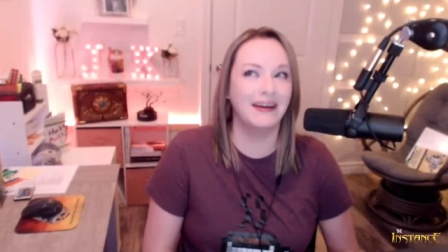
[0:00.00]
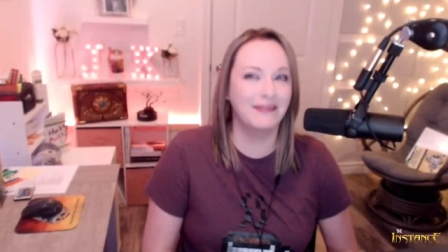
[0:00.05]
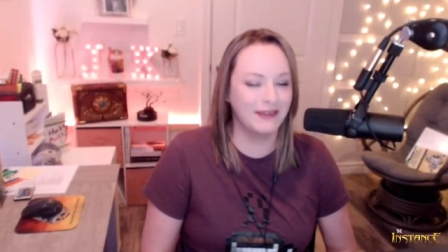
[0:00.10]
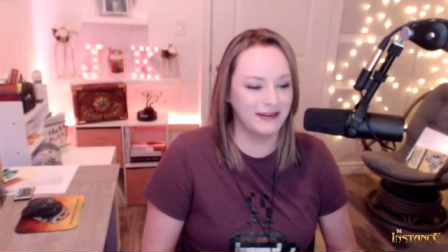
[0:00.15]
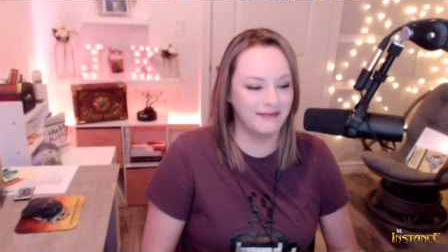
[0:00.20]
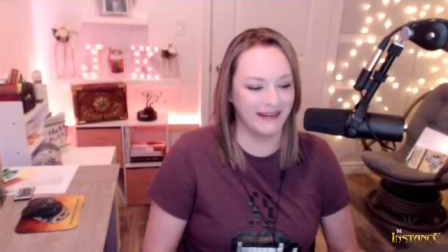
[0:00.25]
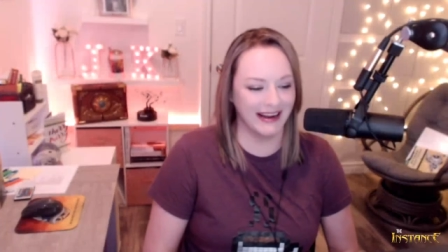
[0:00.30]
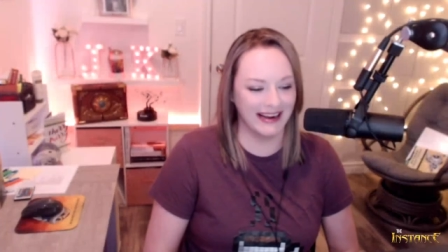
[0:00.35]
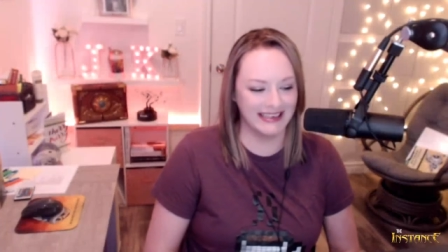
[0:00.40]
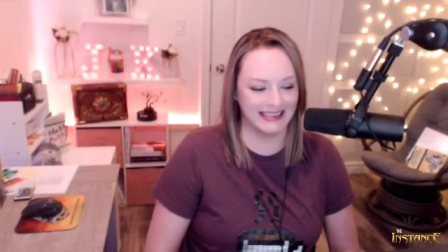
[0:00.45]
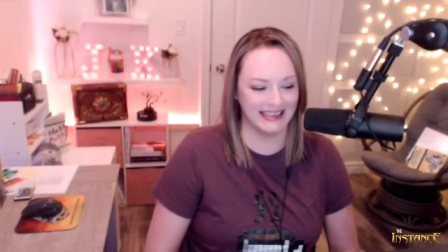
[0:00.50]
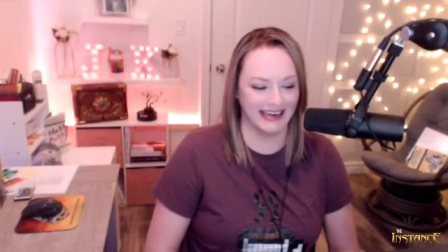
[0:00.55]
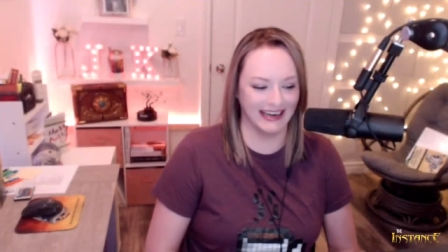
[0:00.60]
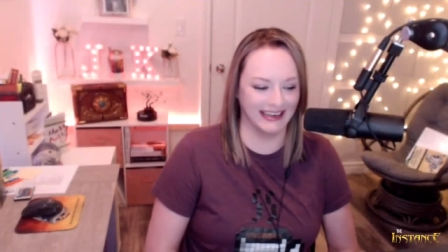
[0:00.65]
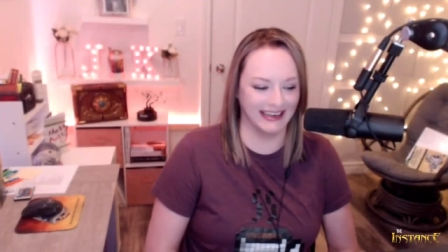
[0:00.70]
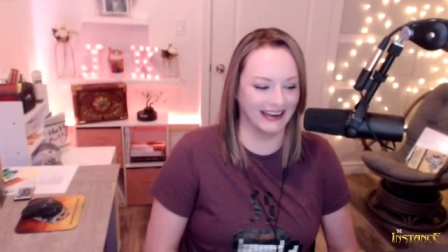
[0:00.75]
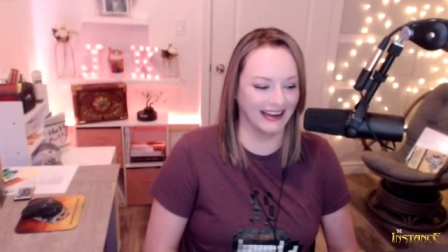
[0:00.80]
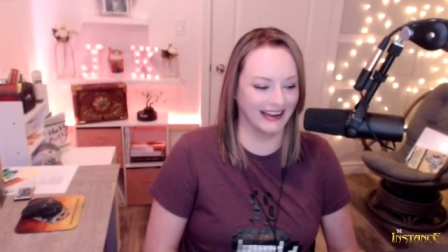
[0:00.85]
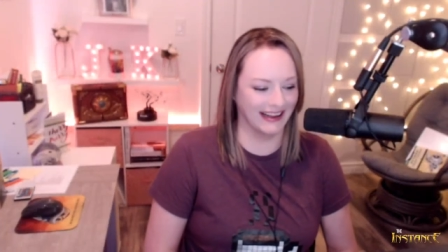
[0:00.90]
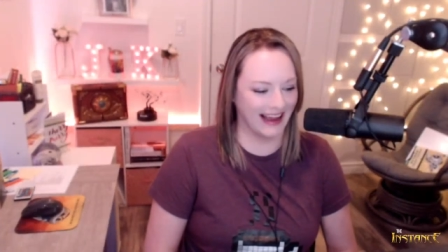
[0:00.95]
we
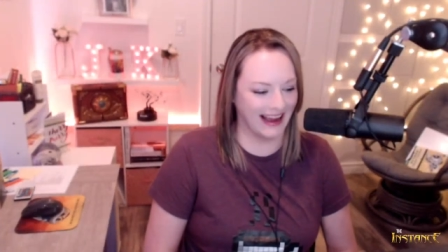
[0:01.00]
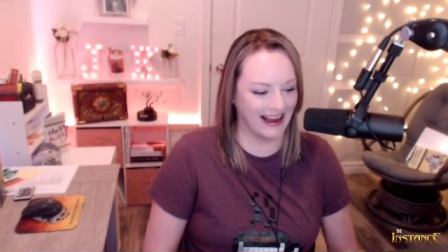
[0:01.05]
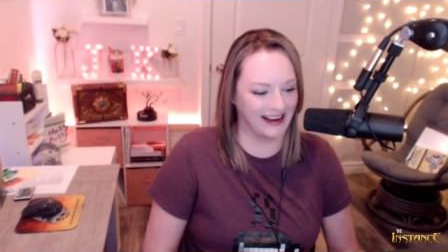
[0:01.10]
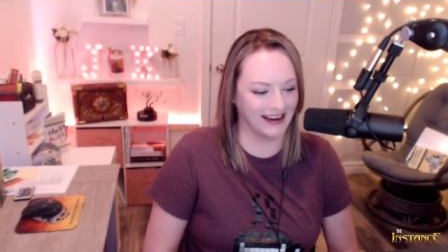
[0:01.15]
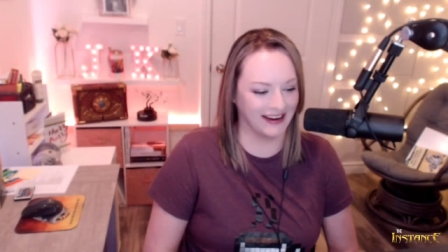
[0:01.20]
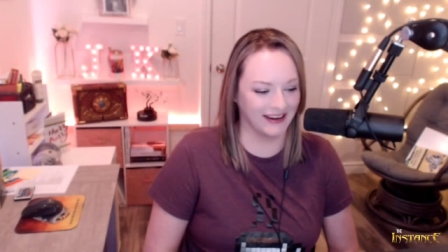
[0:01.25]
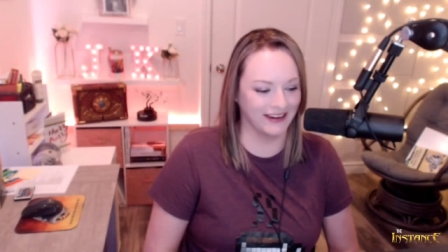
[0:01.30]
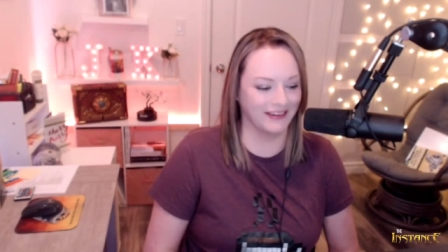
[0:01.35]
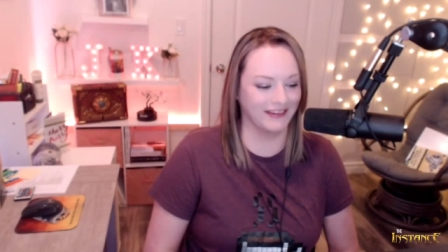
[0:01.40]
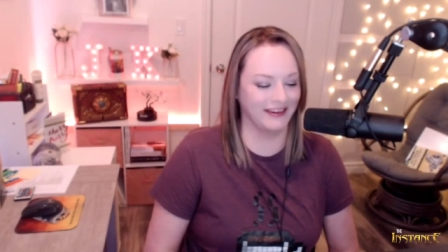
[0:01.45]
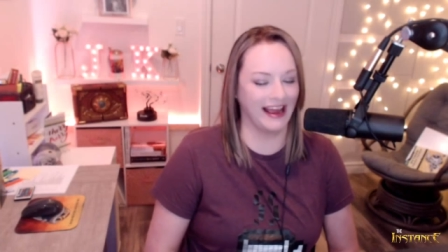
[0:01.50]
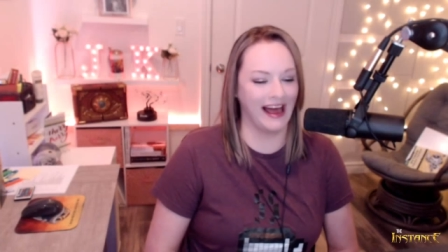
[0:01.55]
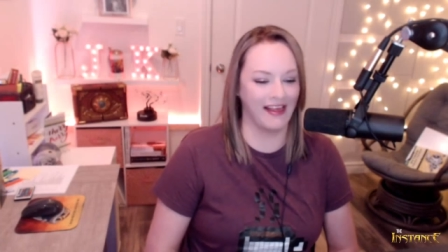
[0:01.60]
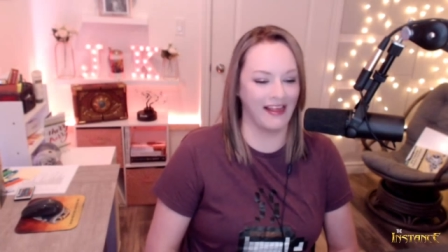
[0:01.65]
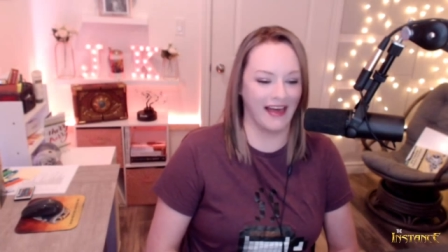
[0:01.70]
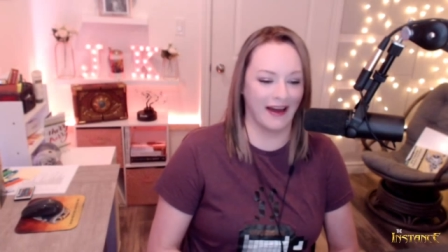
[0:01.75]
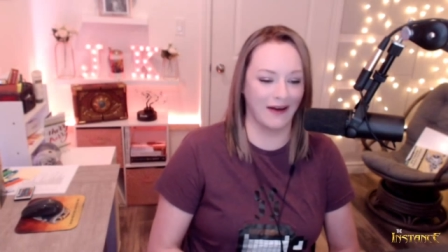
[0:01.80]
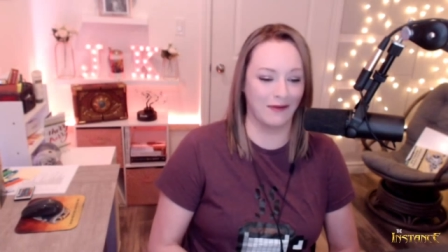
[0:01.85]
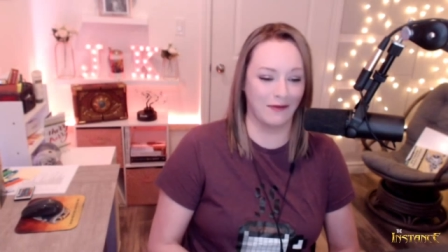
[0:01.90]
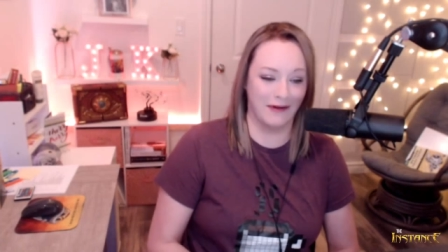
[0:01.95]
mention like, oh yeah,
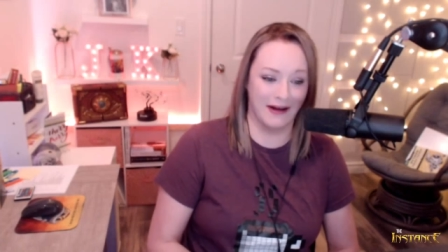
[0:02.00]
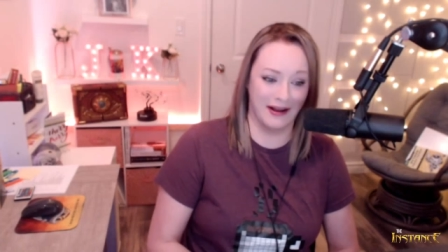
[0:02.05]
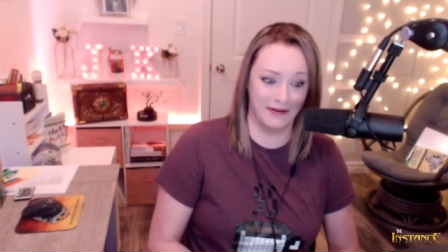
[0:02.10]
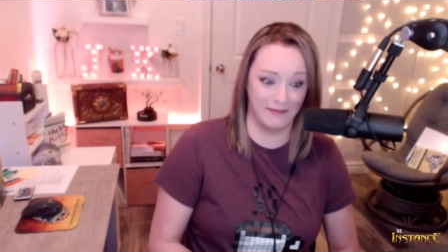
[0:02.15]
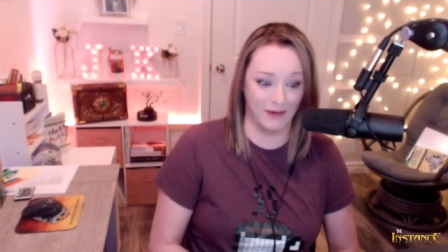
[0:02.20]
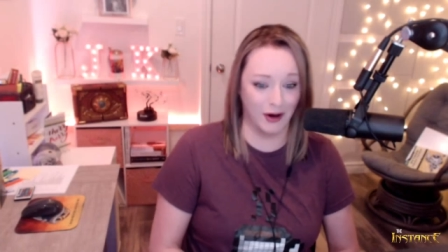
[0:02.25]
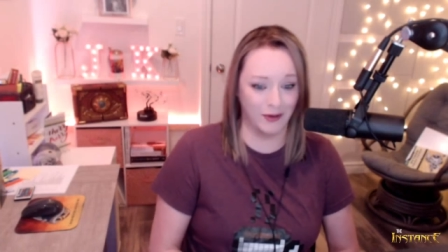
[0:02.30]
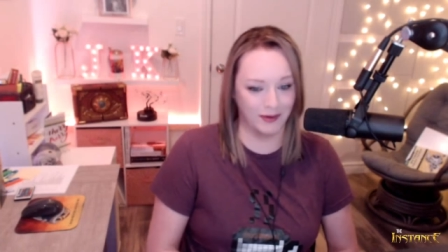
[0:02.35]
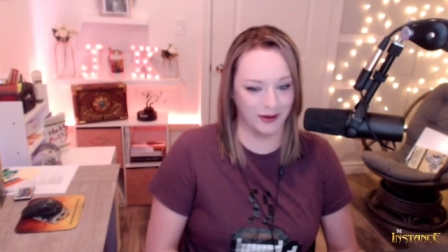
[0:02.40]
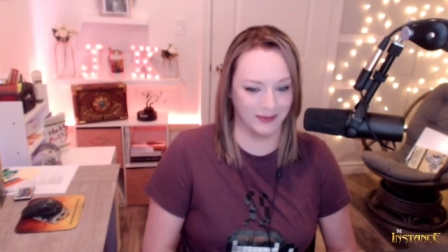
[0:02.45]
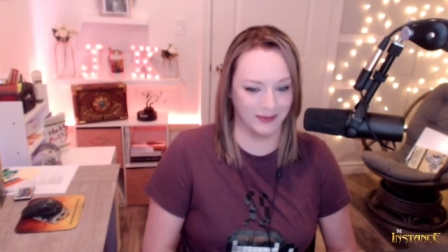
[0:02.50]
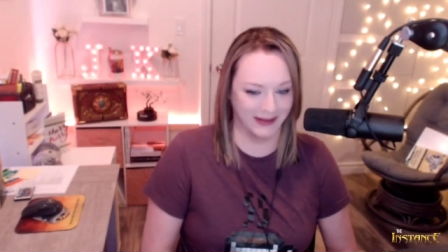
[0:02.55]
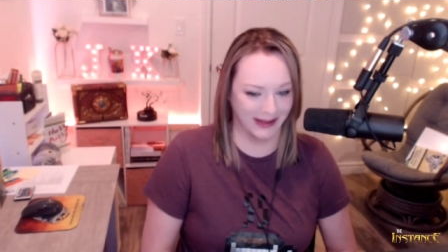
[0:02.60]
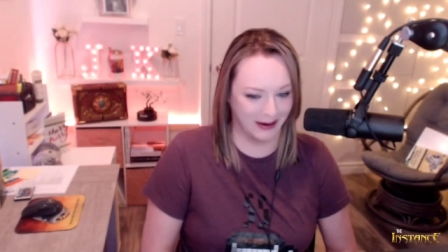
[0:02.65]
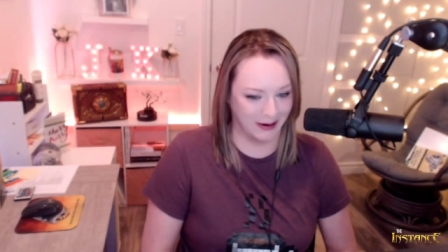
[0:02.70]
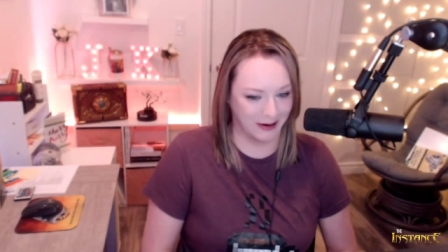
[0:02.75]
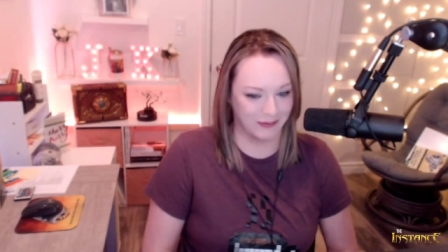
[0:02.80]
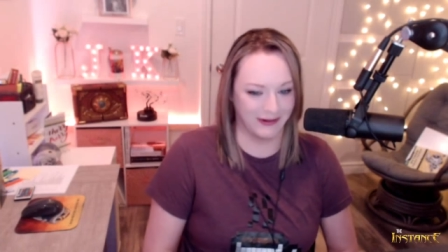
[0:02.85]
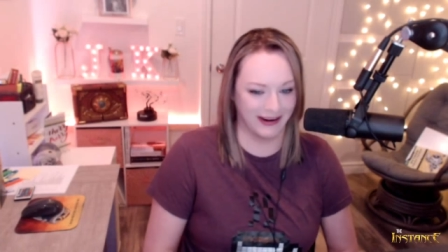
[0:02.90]
that one mobile player,